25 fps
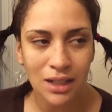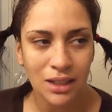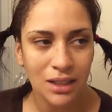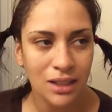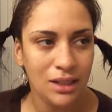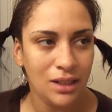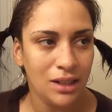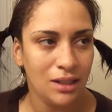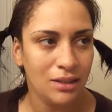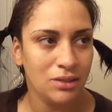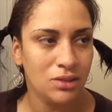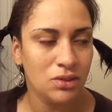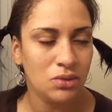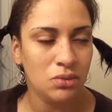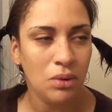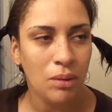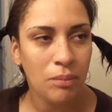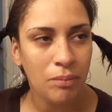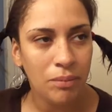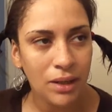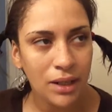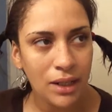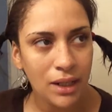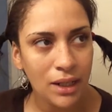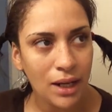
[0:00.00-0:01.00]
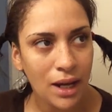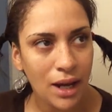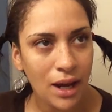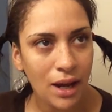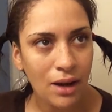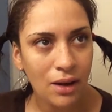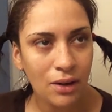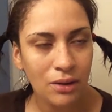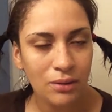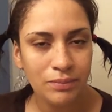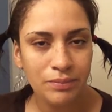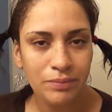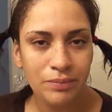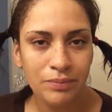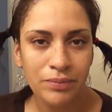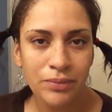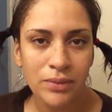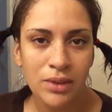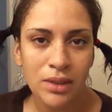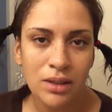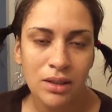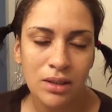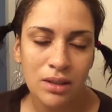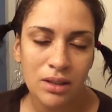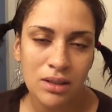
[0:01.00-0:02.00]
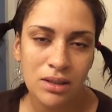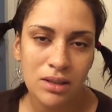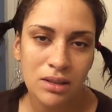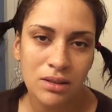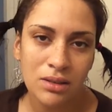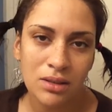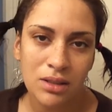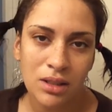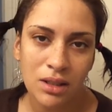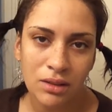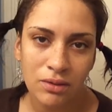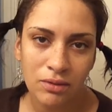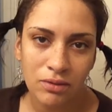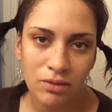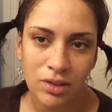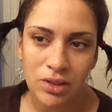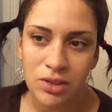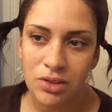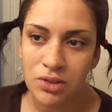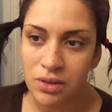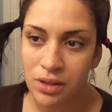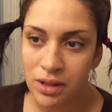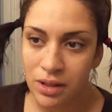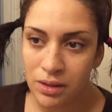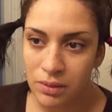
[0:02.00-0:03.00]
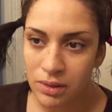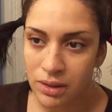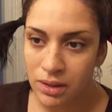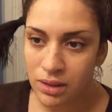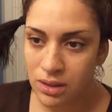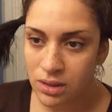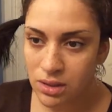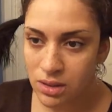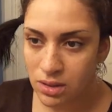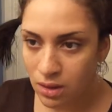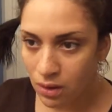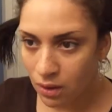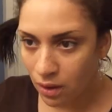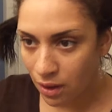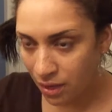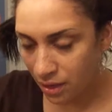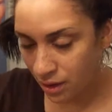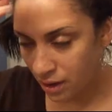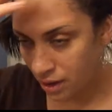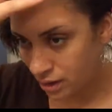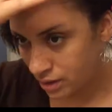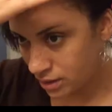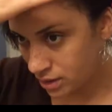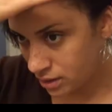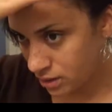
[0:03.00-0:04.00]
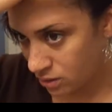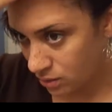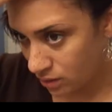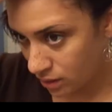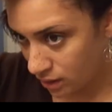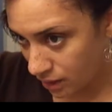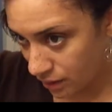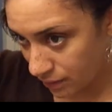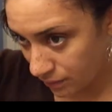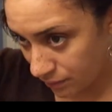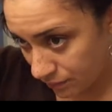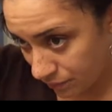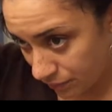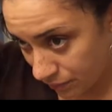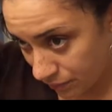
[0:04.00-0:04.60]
and I was ripping it out because I was getting frustrated with it. So I thought, you know what,